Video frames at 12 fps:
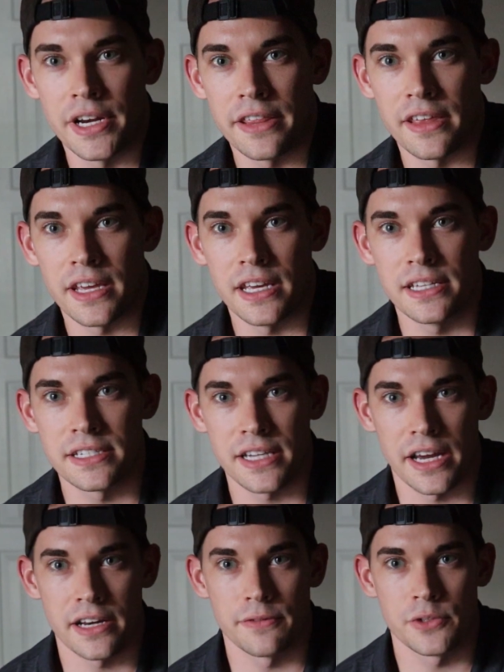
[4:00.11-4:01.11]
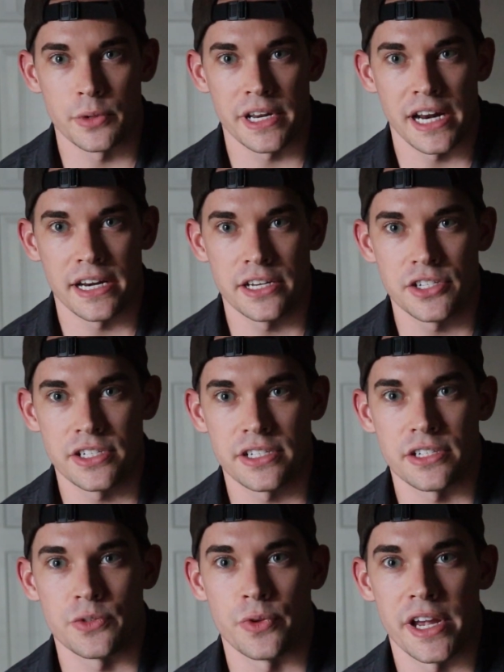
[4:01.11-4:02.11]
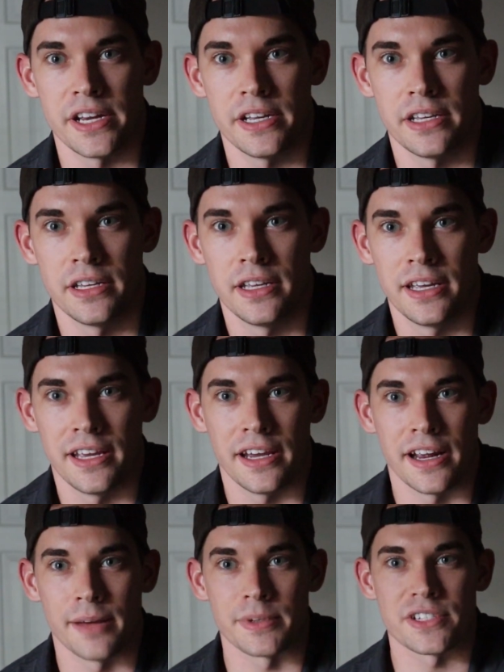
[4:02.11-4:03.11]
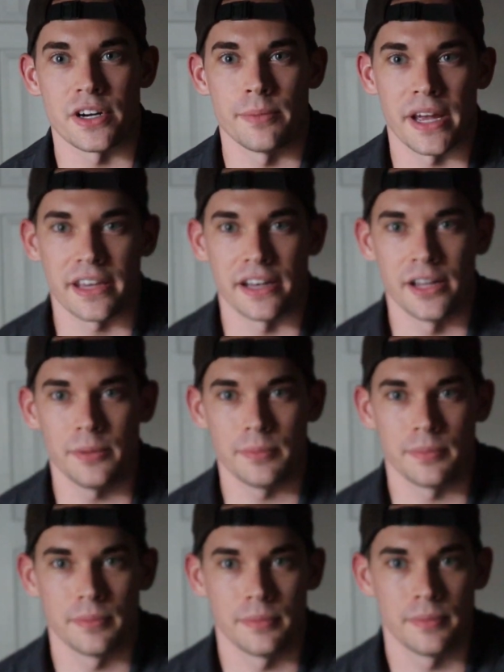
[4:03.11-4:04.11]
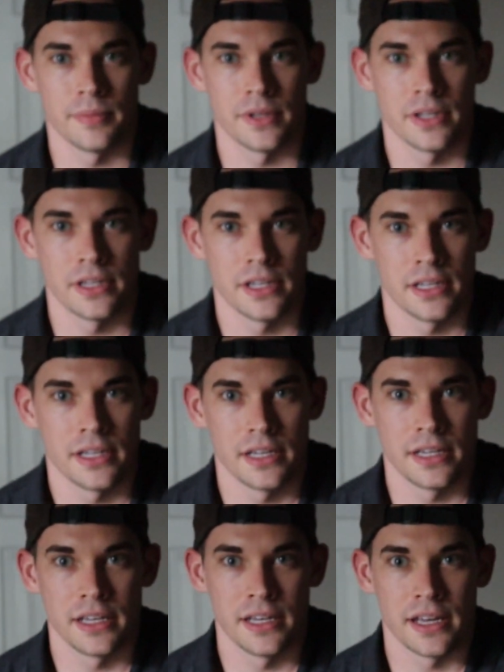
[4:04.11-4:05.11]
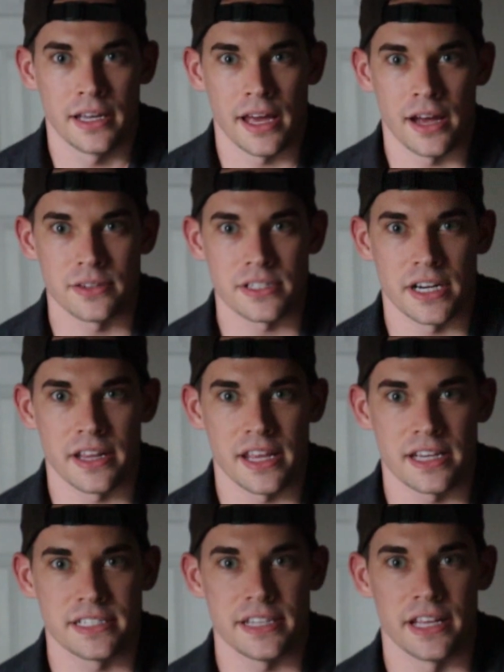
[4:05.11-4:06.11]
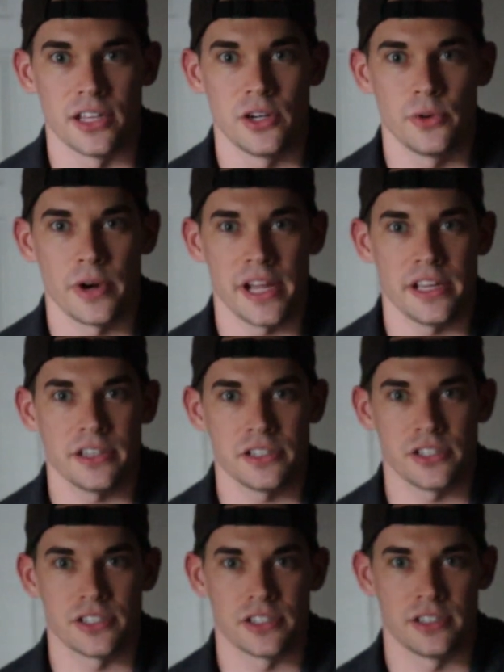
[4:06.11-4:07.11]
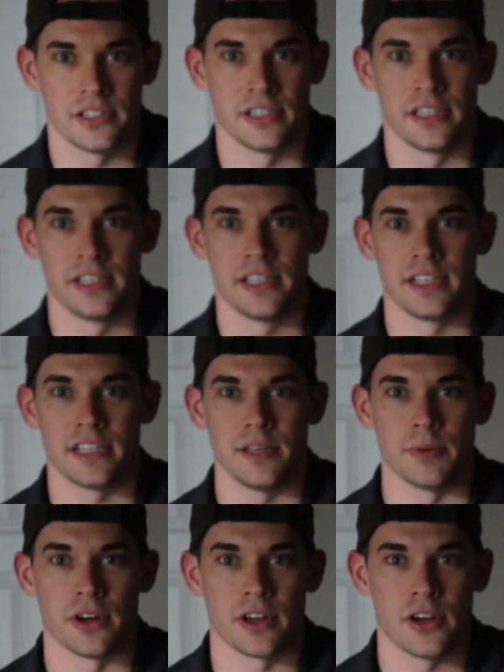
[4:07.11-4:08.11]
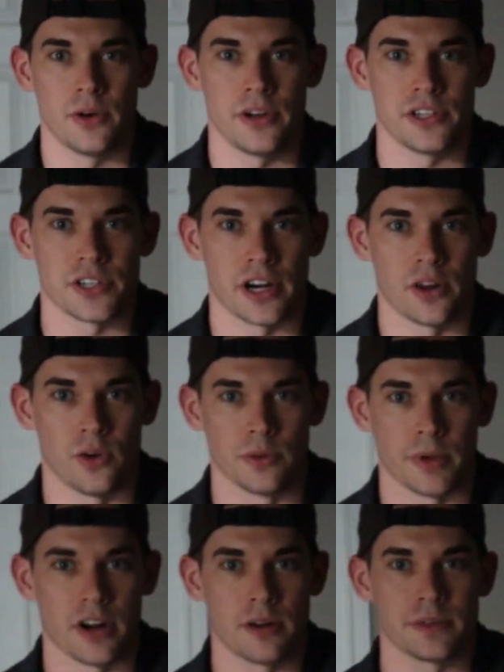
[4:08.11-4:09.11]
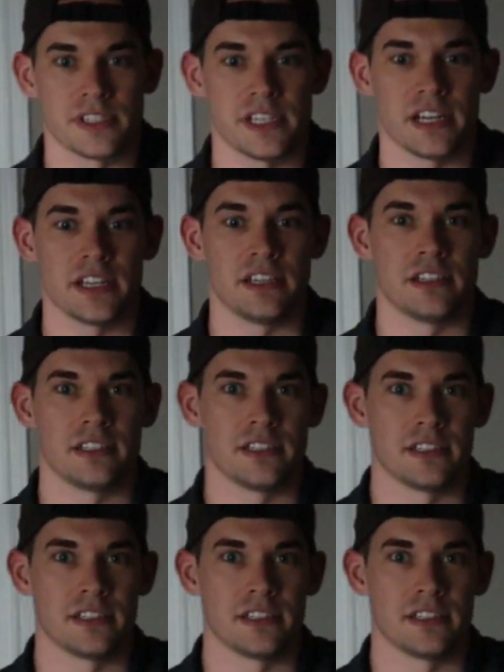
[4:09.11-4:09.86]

Anything inside of 29 inches is red, and I'm gonna start backing up. Outside of that is yellow range. Keep on going, trying to hold my arms steady.